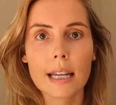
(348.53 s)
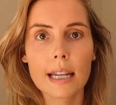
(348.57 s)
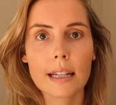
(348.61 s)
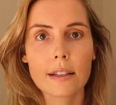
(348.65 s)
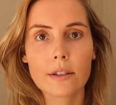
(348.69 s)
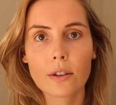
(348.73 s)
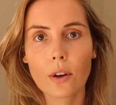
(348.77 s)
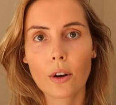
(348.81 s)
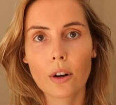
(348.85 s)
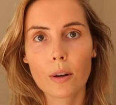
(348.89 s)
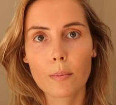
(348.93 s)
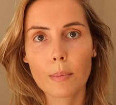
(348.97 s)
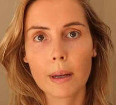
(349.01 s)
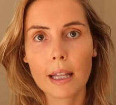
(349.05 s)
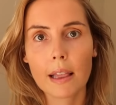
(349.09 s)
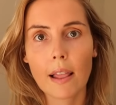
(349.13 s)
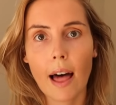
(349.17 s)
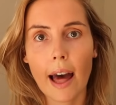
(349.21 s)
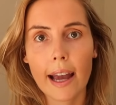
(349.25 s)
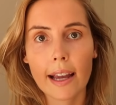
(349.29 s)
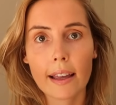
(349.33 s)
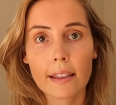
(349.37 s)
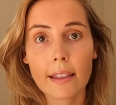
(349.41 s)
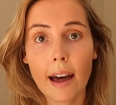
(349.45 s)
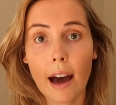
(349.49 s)
it's going to be
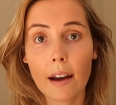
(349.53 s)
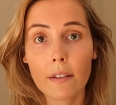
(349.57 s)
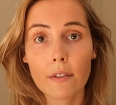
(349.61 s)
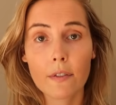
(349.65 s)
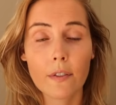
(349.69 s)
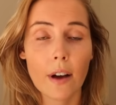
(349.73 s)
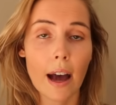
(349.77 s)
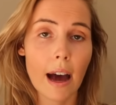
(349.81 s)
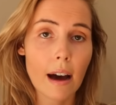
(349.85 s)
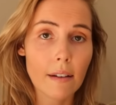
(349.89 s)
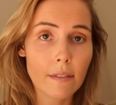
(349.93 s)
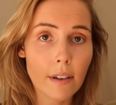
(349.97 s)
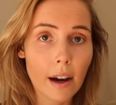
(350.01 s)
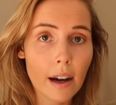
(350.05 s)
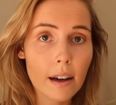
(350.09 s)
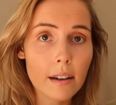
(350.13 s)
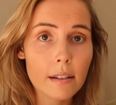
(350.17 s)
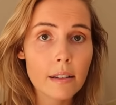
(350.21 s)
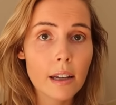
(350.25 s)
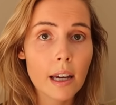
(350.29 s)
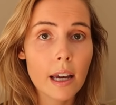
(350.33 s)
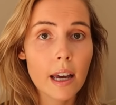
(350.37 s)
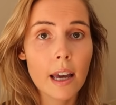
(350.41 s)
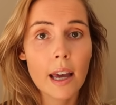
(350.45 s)
like that forever